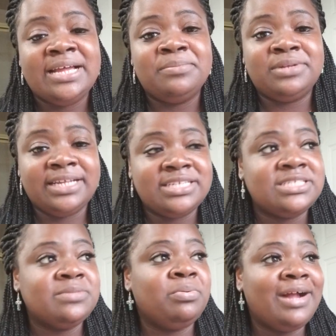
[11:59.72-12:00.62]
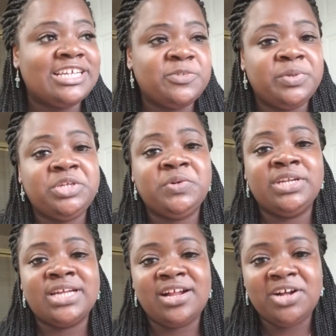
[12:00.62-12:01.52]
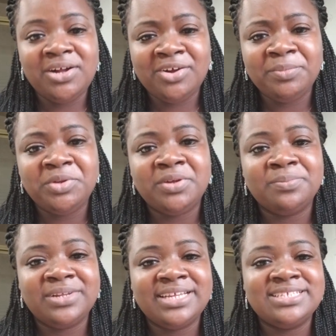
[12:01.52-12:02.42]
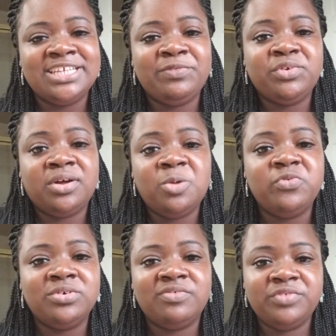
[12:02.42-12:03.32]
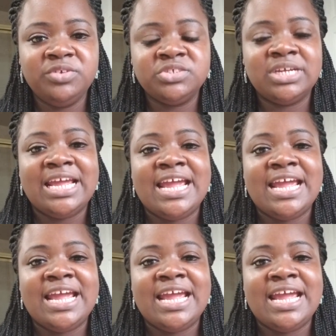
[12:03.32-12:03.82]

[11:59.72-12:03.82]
Plans to prosper you and not harm you, and plans to give you hope for a future.